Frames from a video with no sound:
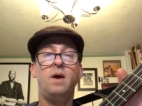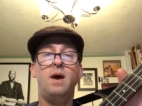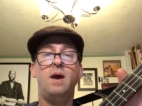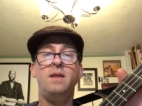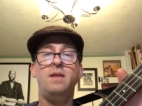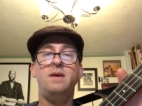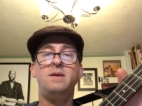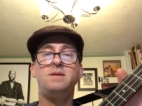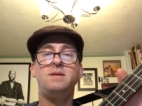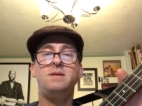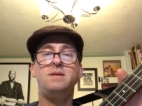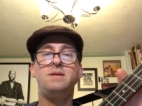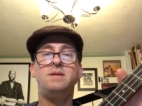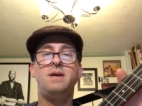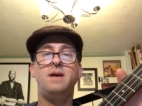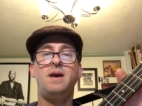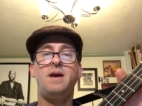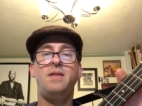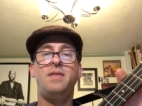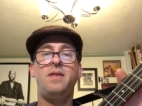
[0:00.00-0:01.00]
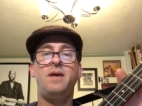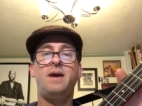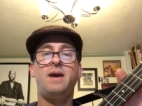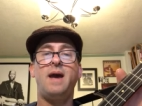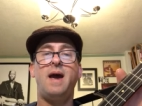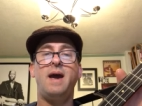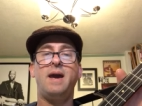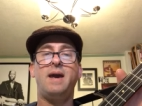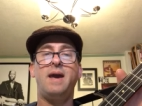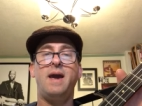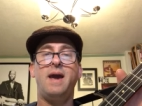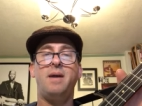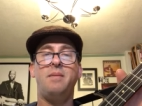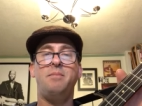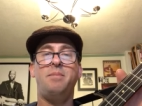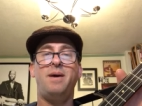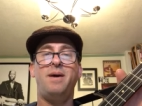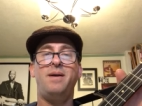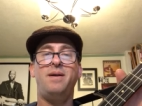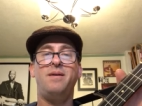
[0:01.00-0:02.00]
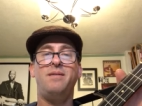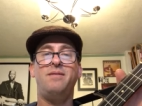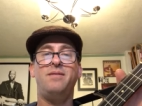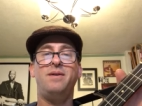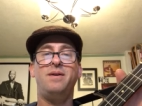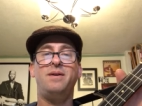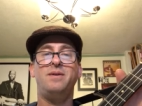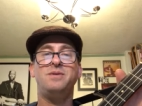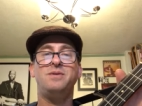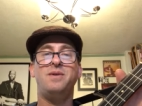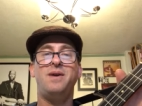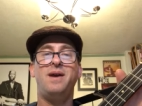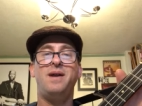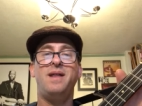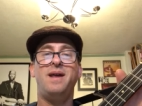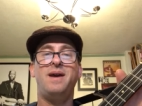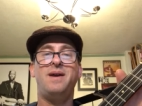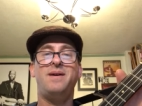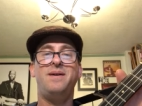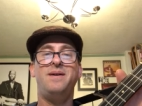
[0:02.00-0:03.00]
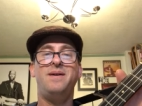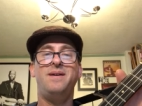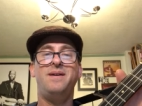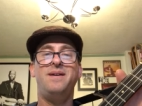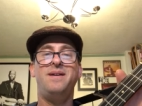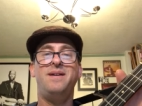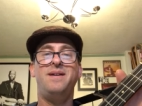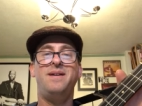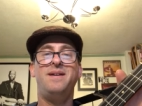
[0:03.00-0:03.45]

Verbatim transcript: And this is a Think I Can part of Little Train That Could.